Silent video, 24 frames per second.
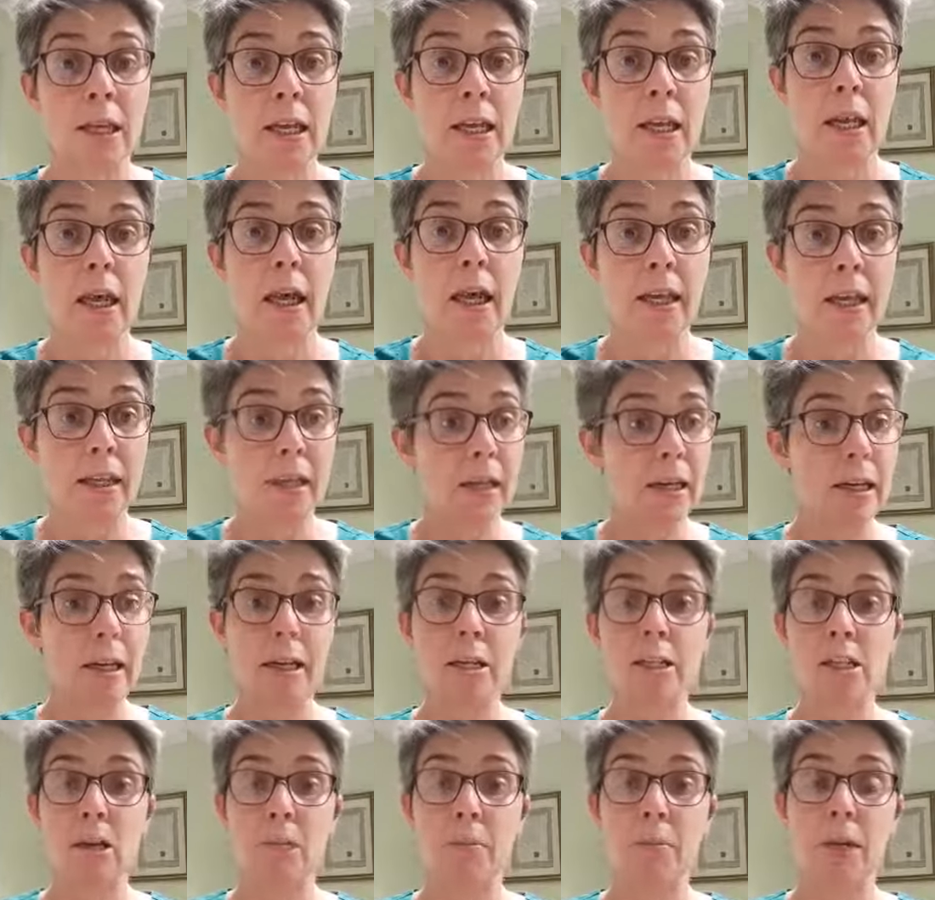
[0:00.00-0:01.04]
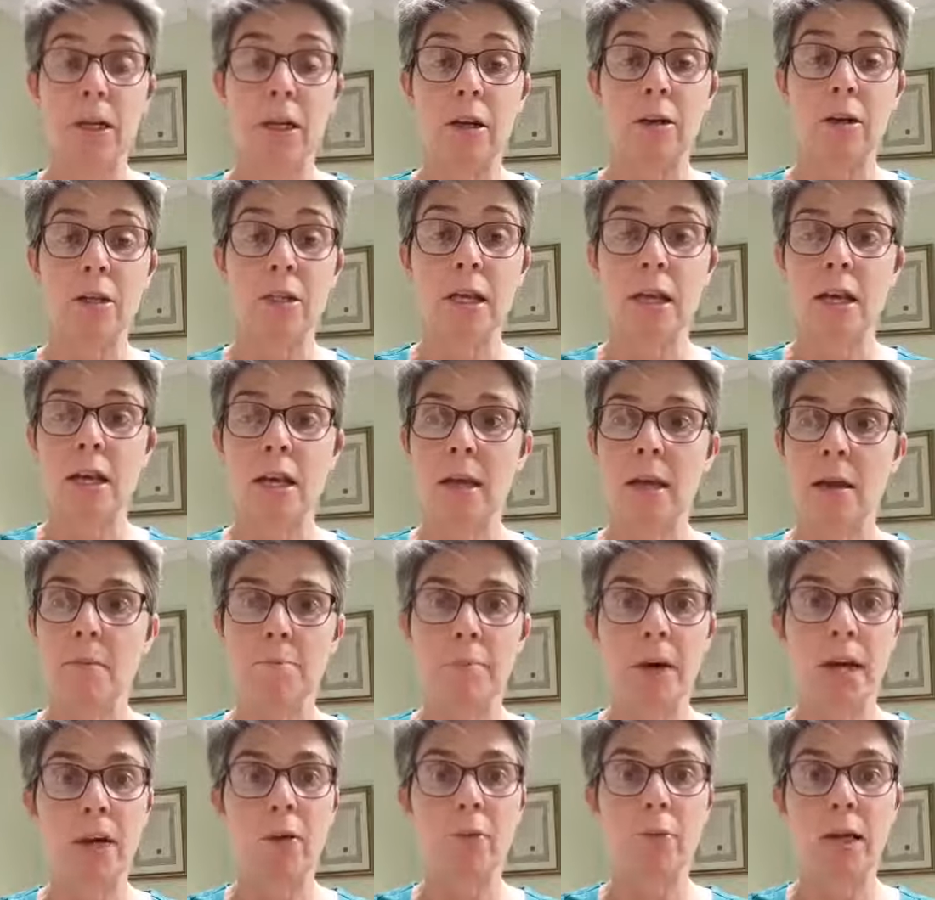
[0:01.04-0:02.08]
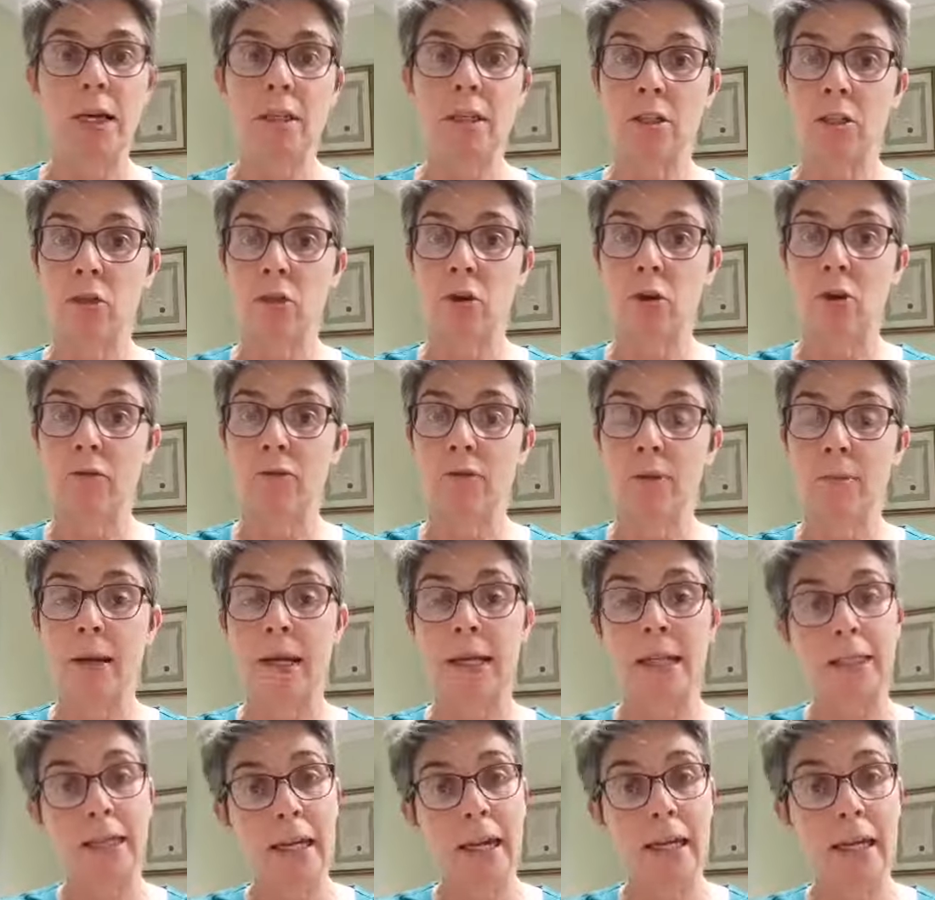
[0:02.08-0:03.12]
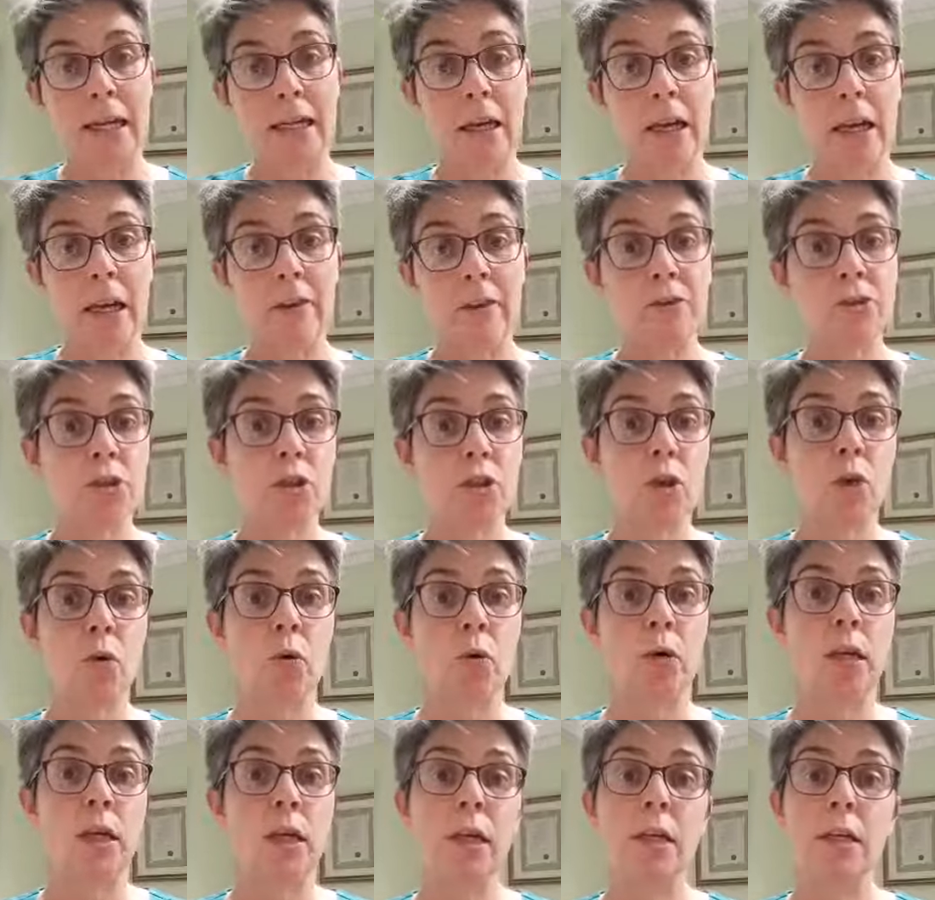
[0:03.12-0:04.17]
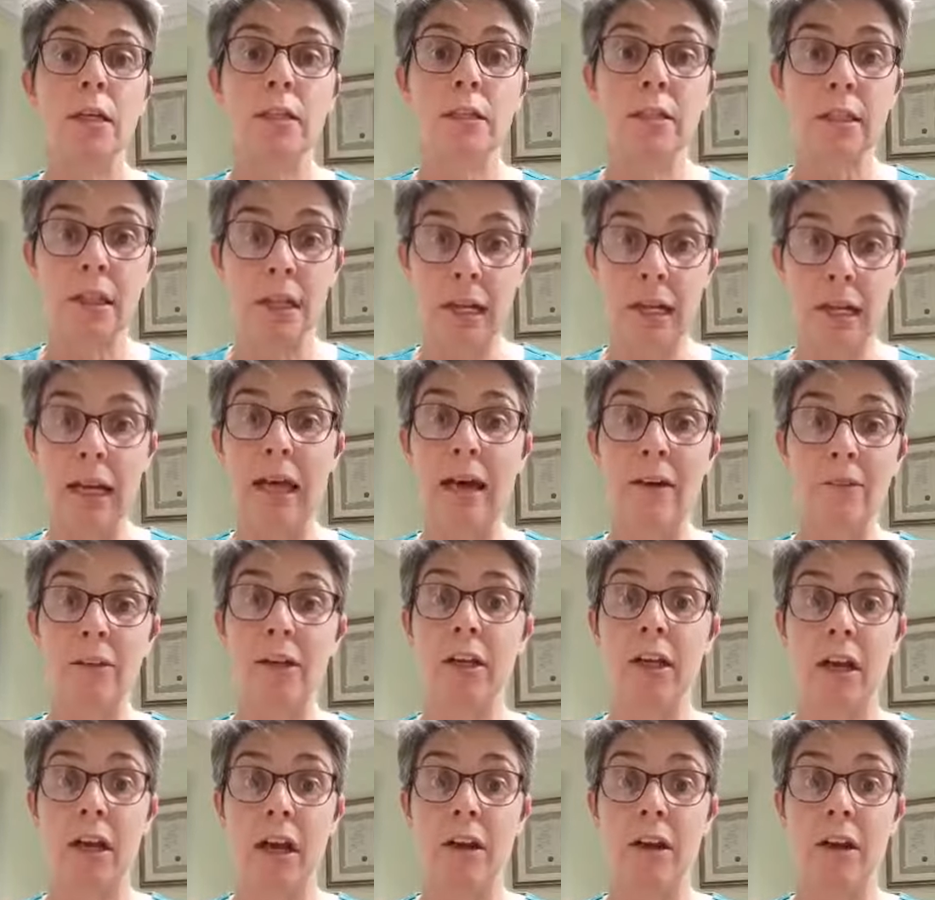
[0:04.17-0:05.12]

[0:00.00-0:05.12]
And in the last couple of years, my weight has gone from like 9.5 stone till 11.5.